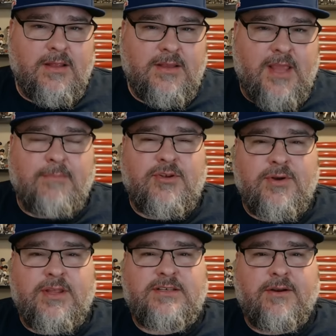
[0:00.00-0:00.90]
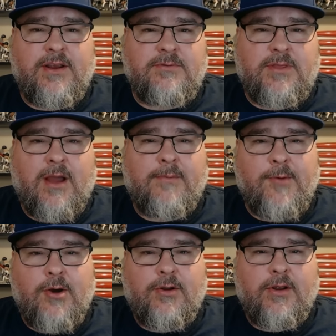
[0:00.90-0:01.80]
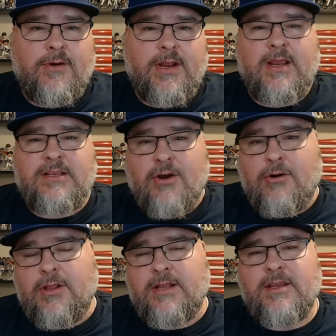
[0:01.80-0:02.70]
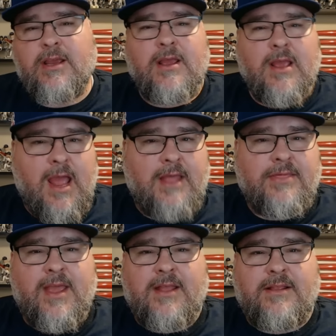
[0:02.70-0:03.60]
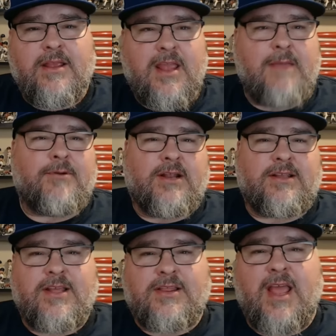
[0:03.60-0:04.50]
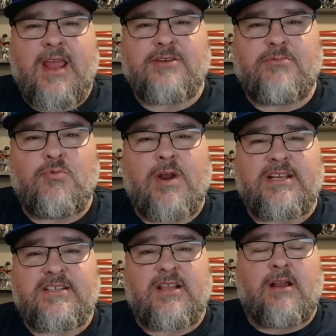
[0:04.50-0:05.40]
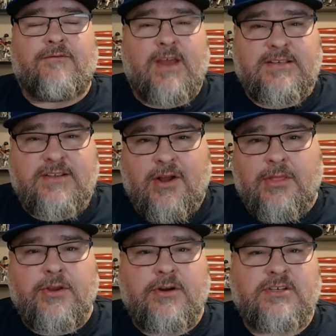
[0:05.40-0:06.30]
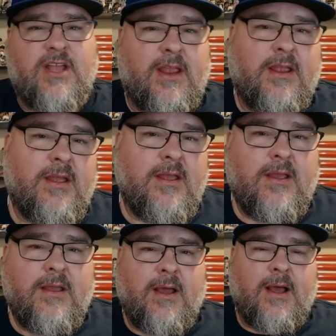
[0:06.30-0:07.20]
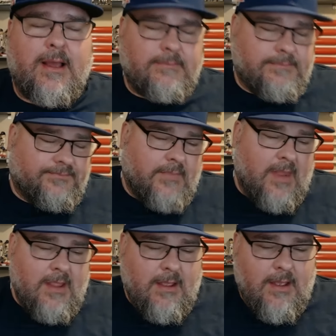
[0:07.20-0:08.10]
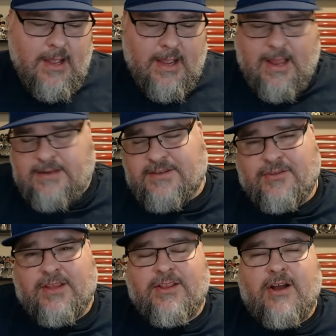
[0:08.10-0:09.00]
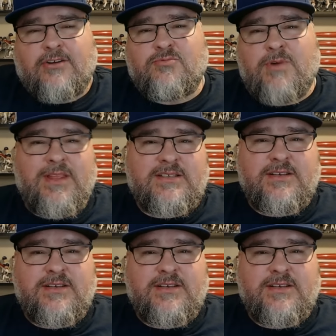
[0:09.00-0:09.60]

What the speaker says: game 2 of the series with Yamamoto going against Hoagland. And then he predicted that the A's would win a slugfest on Thursday. I still think the Dodgers win this